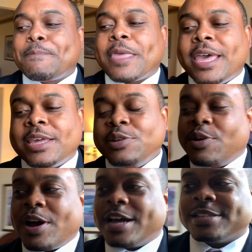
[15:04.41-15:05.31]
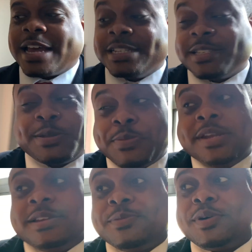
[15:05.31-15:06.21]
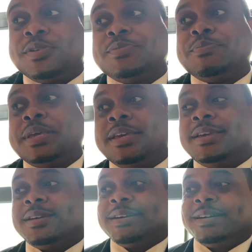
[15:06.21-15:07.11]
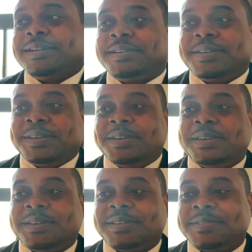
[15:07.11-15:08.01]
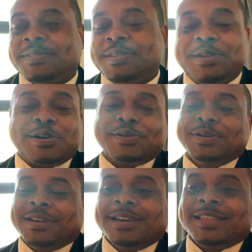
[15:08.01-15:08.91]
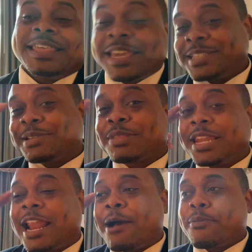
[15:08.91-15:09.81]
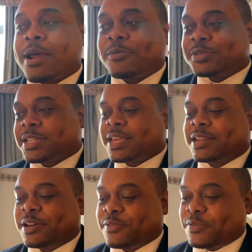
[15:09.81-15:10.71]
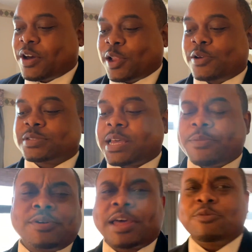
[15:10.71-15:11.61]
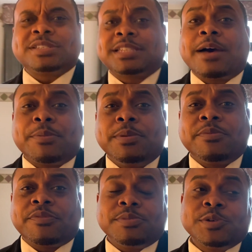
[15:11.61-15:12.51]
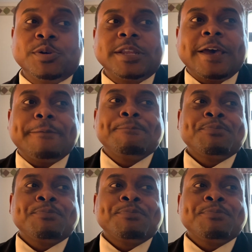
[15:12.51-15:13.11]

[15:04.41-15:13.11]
And, you know, I just commended him on being, you know, thinking something that I probably was thinking of a long time ago, like what's stopping people from doing that.